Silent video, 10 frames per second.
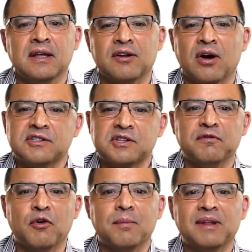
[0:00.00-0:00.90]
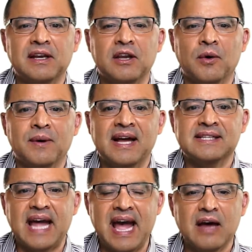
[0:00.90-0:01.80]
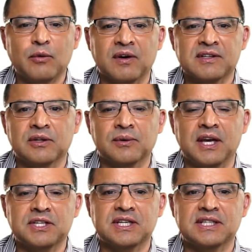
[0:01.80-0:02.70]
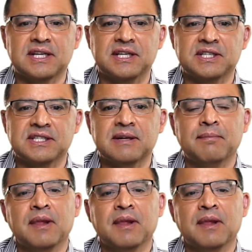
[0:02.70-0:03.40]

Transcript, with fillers: They're also formerly known as AdWords location extensions.